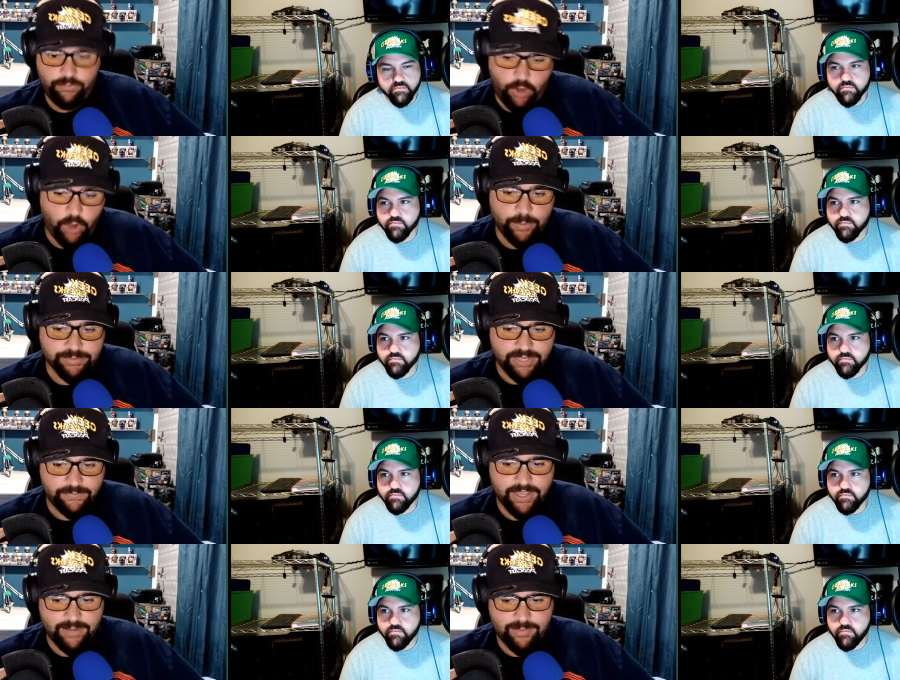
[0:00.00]
Speaker 1: our website
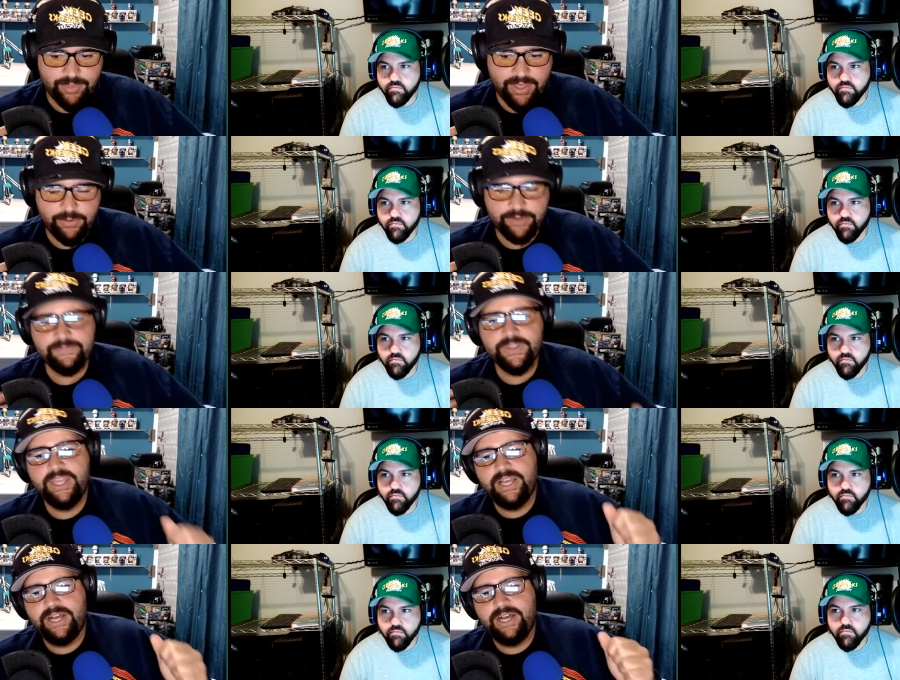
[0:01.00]
if you can't remember that one,
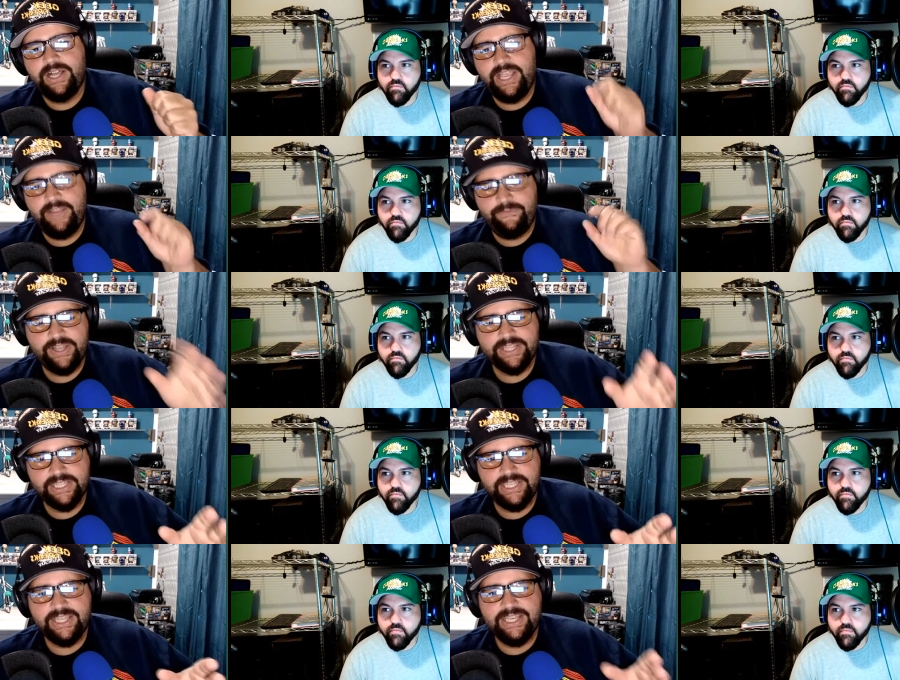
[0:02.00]
uh, and find the
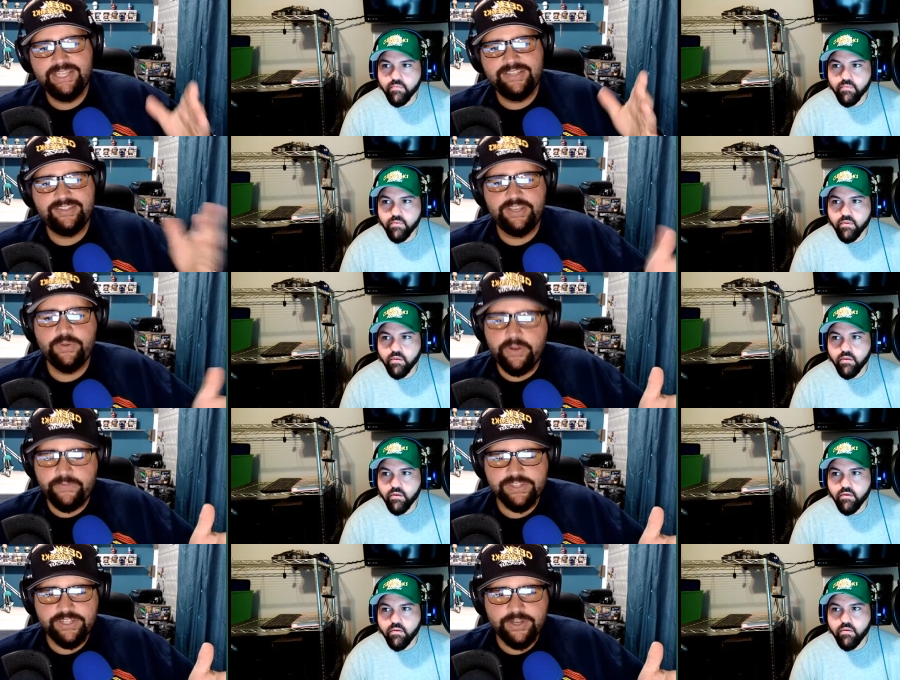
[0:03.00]
link see where
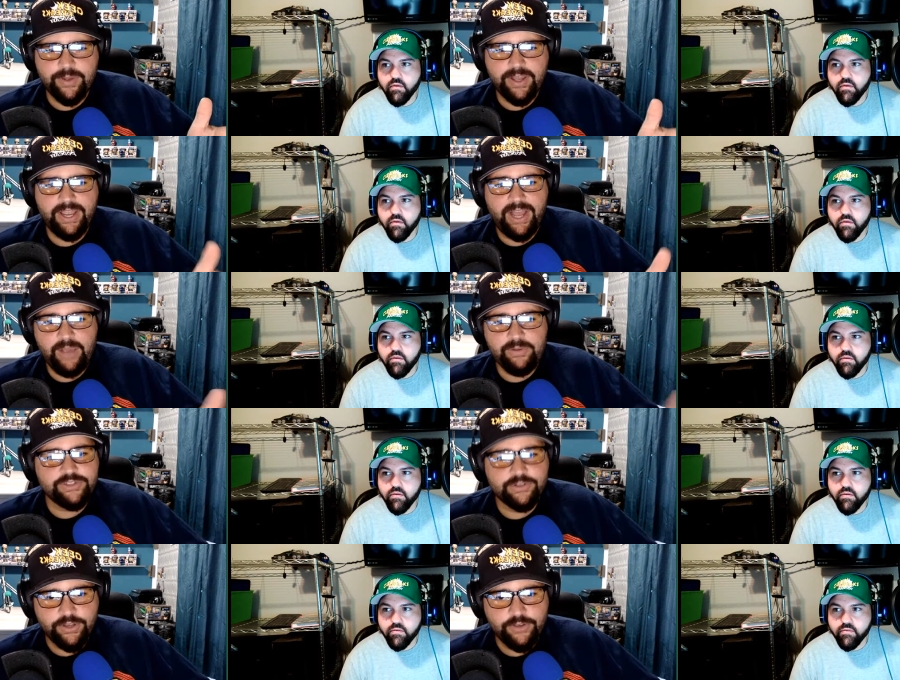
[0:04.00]
if it's nearby. I would
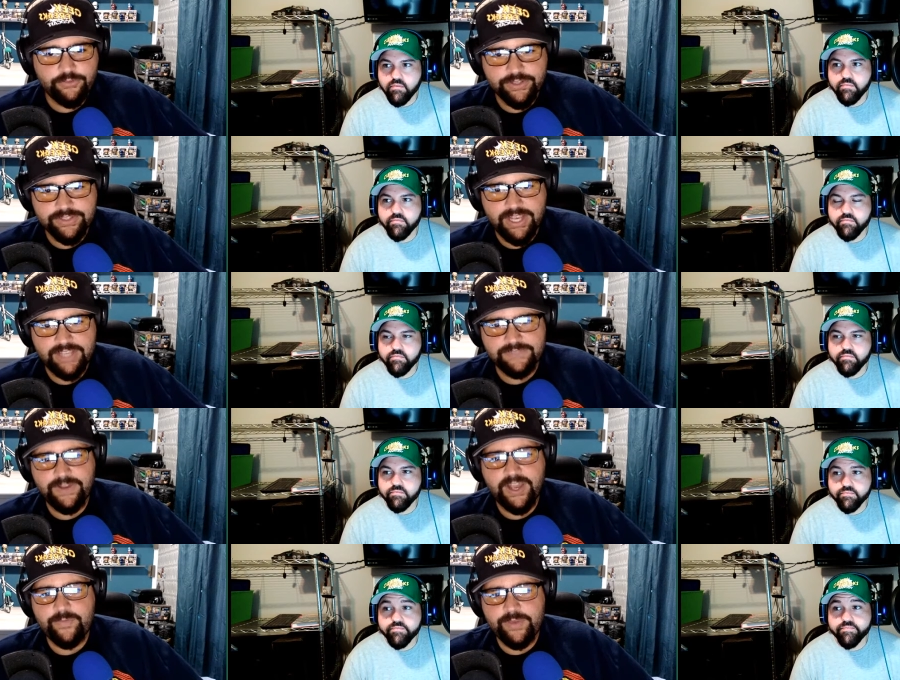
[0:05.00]
totally go for this, guys.
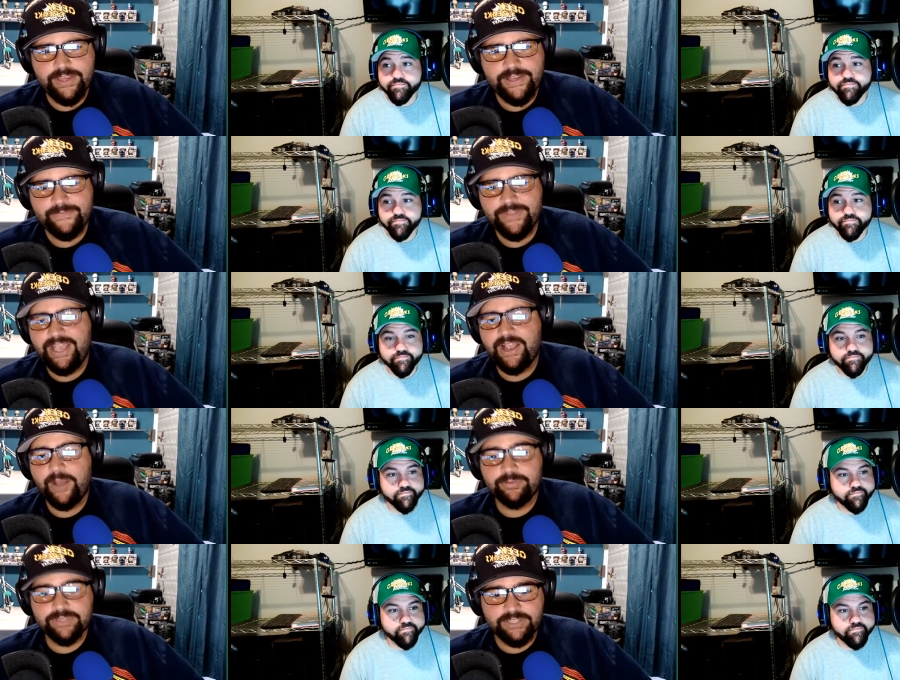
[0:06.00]
5 p.m.,
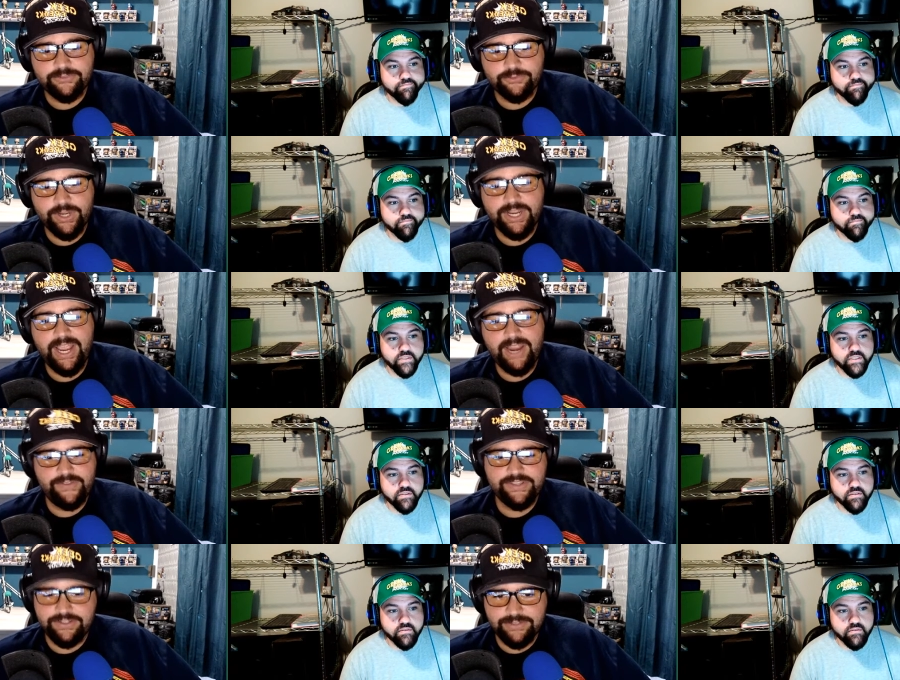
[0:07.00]
completely free
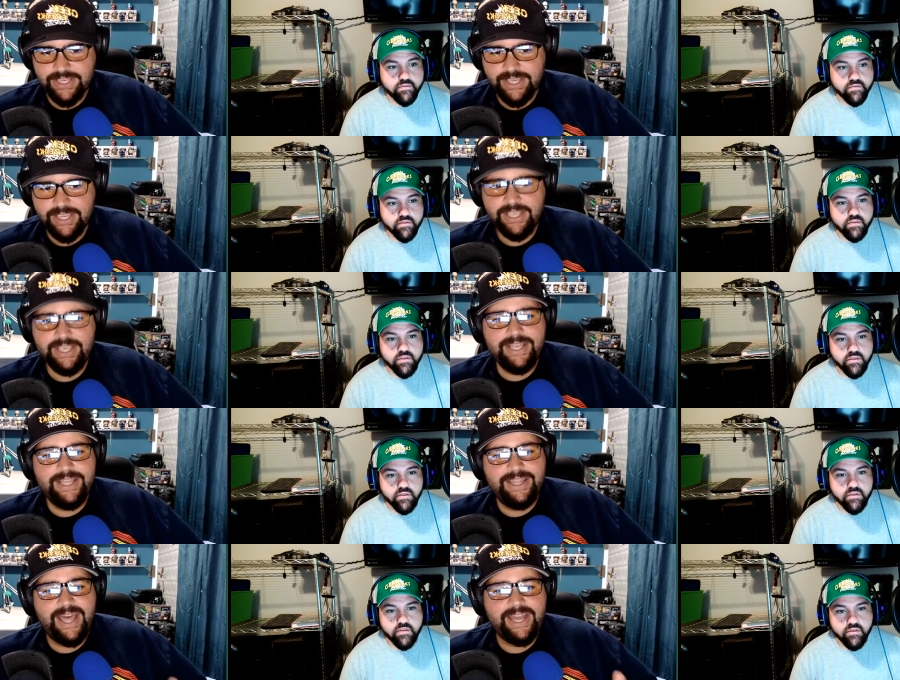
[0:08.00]
every single day.
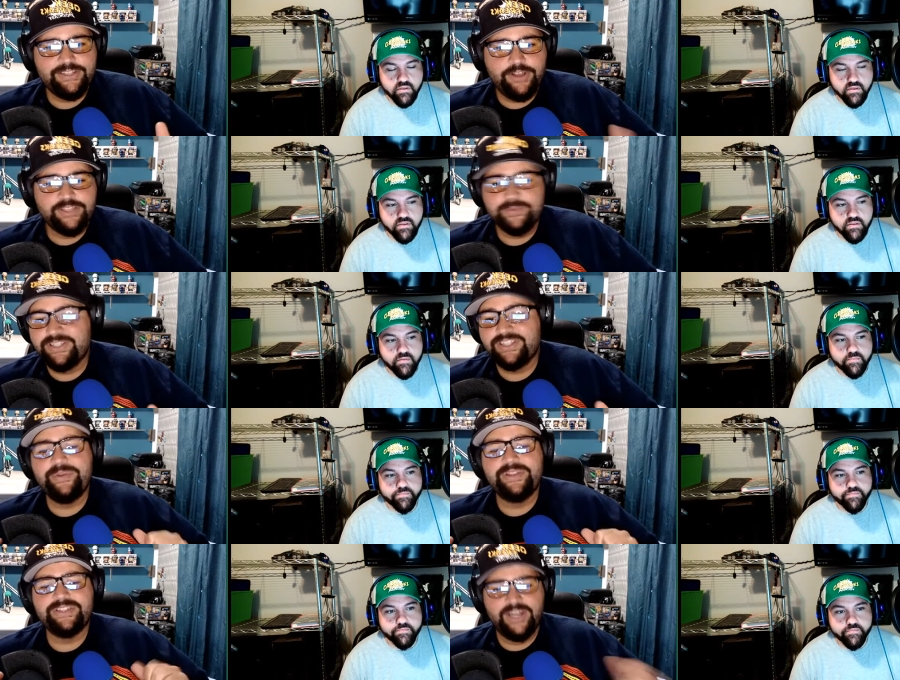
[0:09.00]
That is awesome. There's going
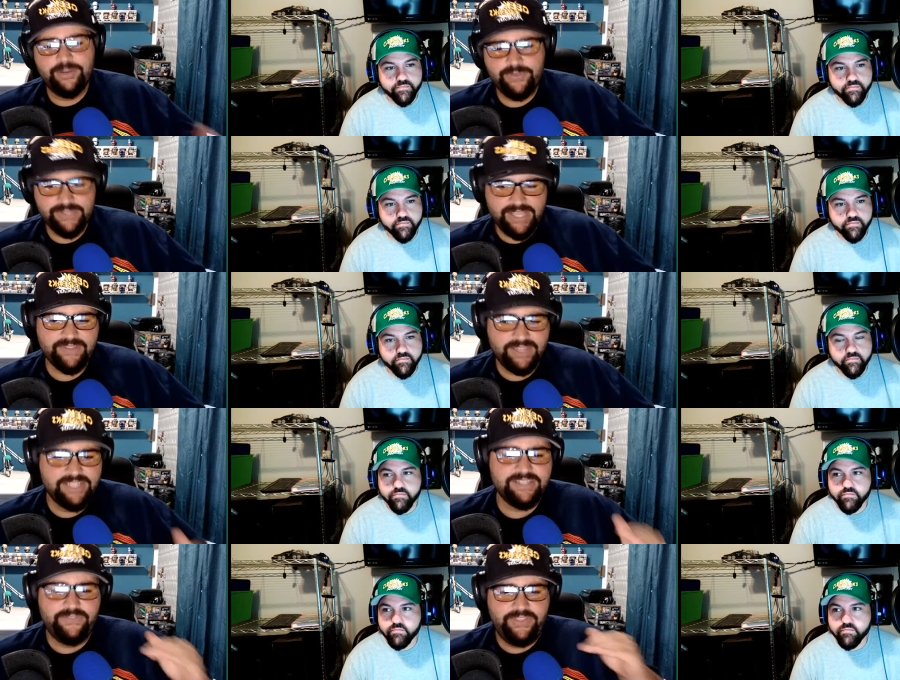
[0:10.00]
to be a ton of movies. They have a
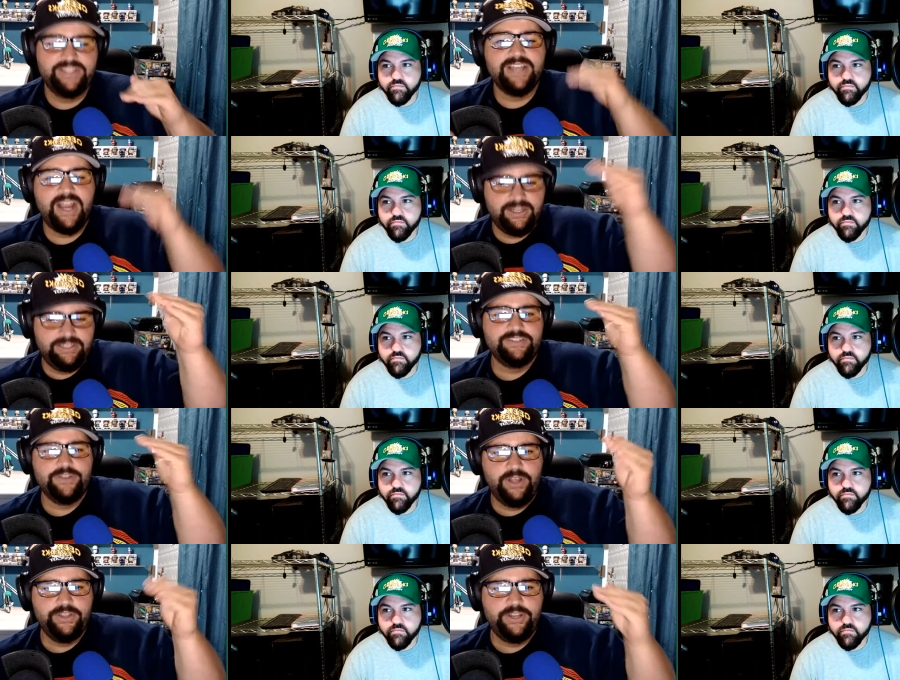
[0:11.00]
list of the entire list
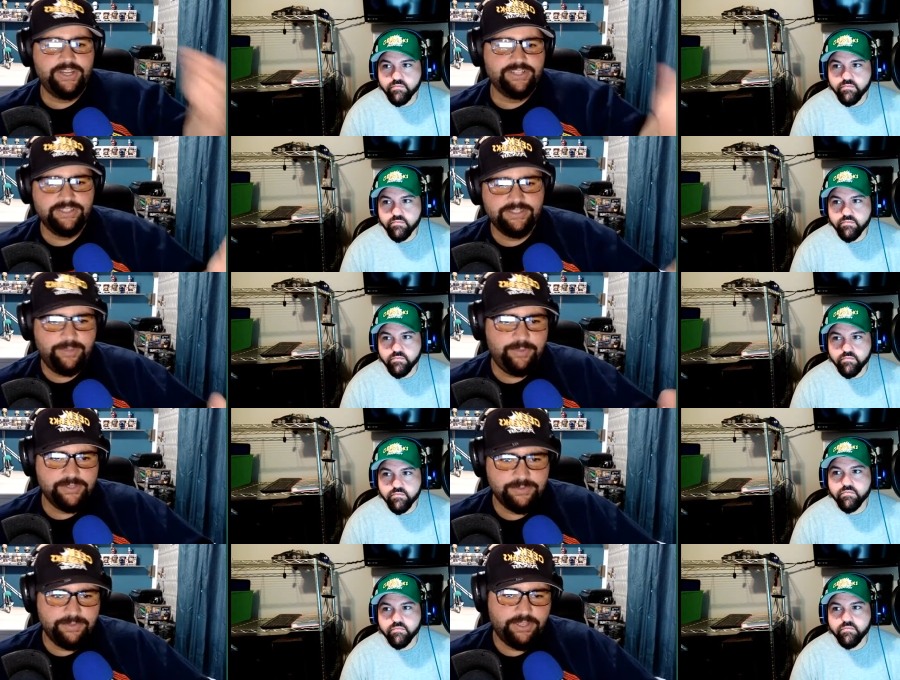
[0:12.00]
all there. I just list, I picked
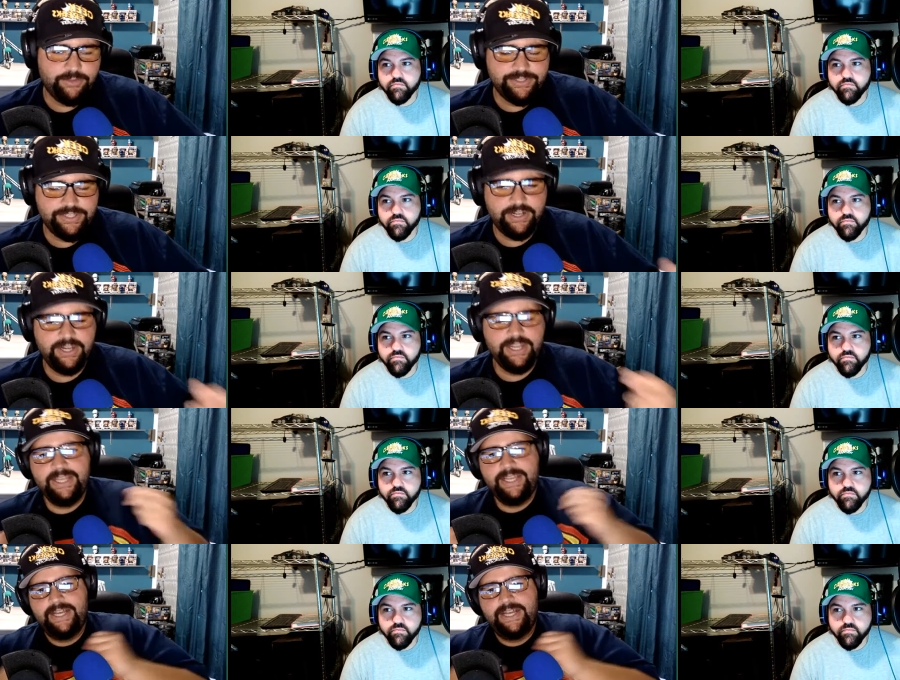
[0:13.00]
up some of the good ones here.
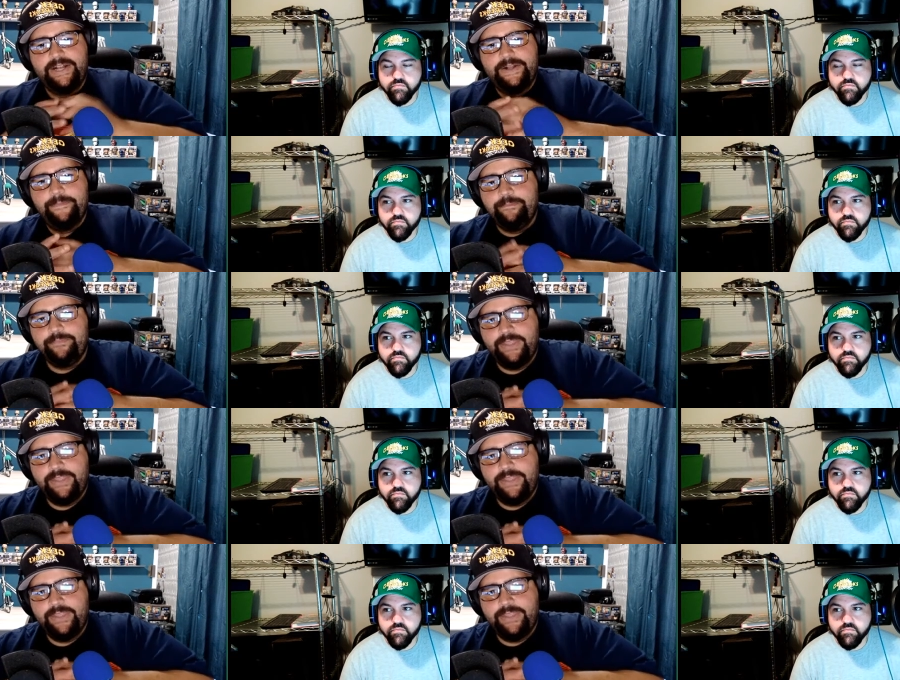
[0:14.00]
Um,